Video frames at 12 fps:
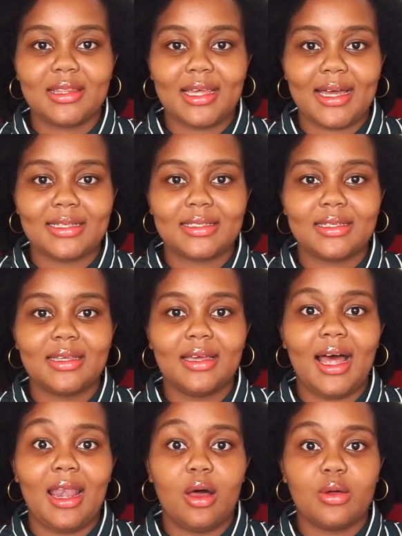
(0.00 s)
that
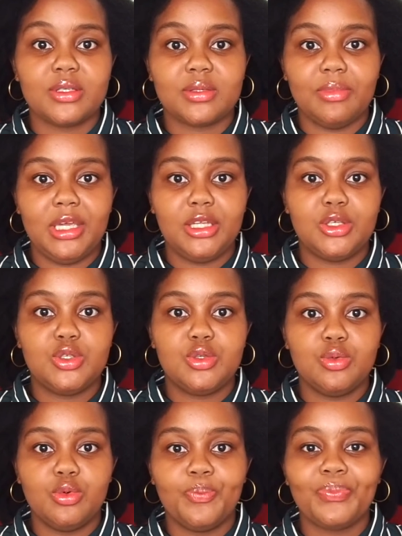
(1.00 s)
allows me
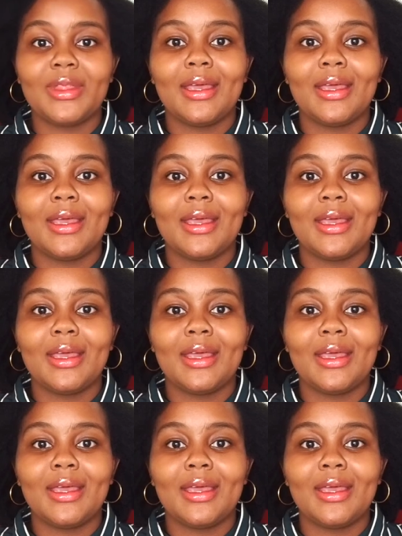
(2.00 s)
to